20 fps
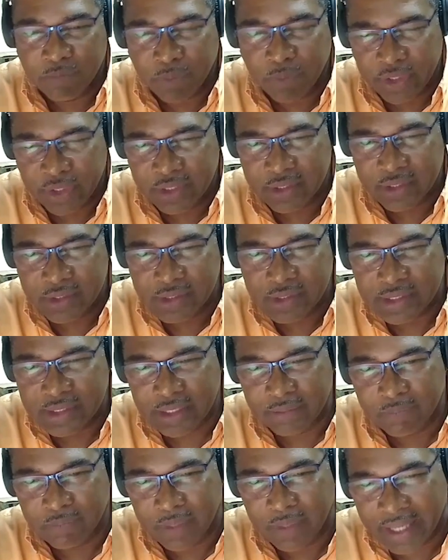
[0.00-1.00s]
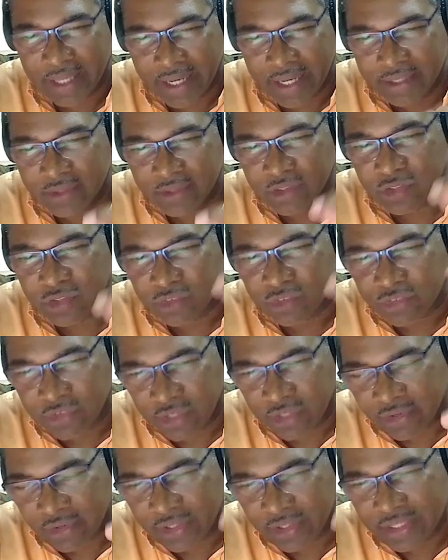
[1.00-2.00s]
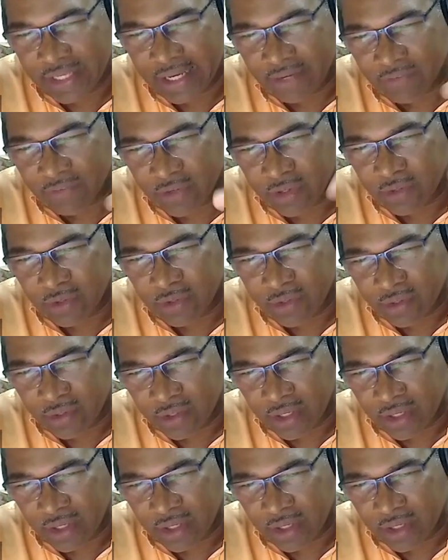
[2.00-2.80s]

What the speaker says: pointers that began to trigger in the African